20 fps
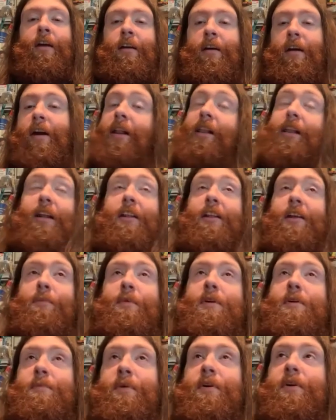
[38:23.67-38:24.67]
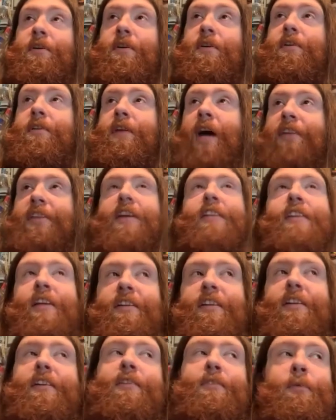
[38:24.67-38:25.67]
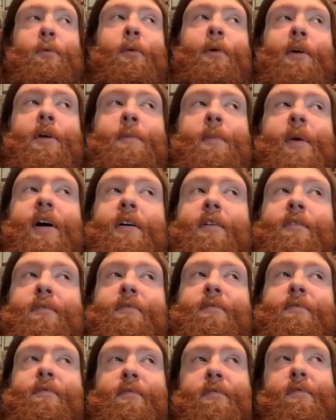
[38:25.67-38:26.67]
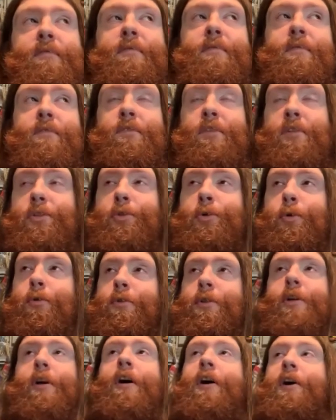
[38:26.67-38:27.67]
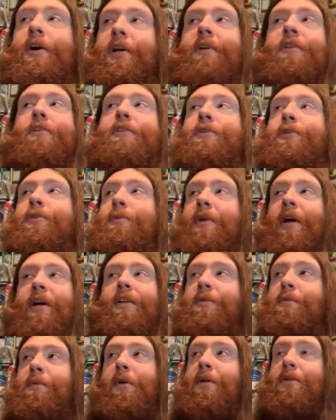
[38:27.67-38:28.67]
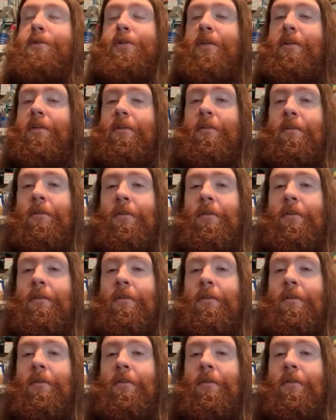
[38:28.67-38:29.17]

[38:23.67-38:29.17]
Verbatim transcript: And it ended up being pretty good. I think they did the one about the Georgia haunting too, but I didn't watch it.